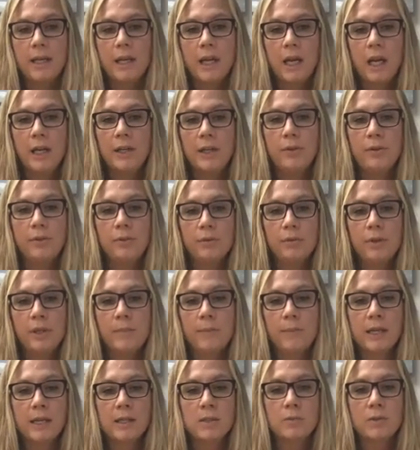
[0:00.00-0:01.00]
I knew
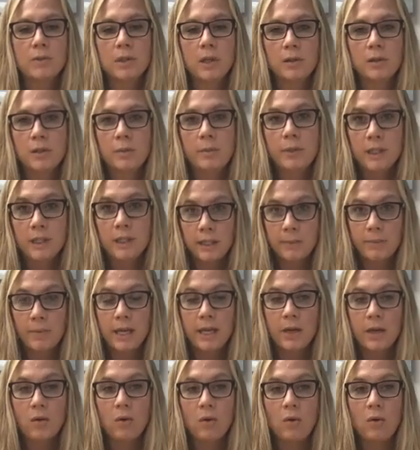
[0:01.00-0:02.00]
RE/MAX was ultimately
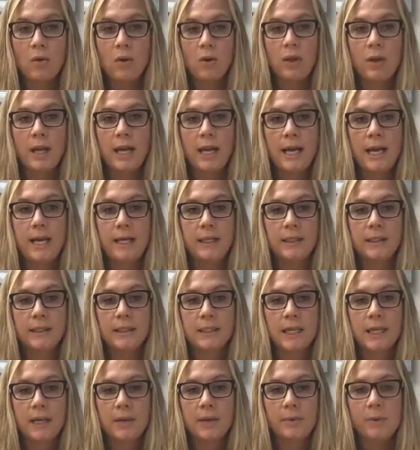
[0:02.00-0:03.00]
my goal,
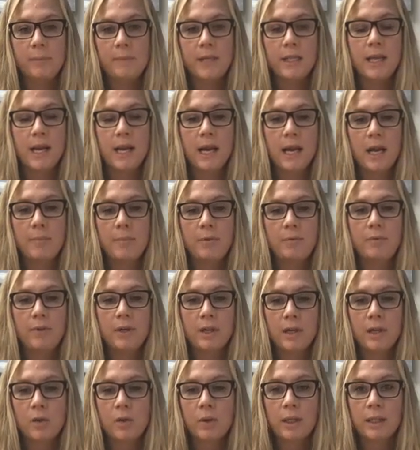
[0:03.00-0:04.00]
and we made that happen
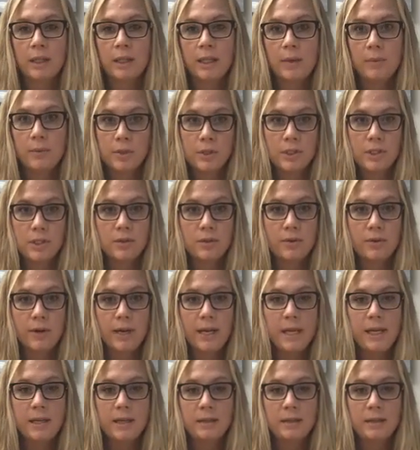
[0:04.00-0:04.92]
very quickly, which is great.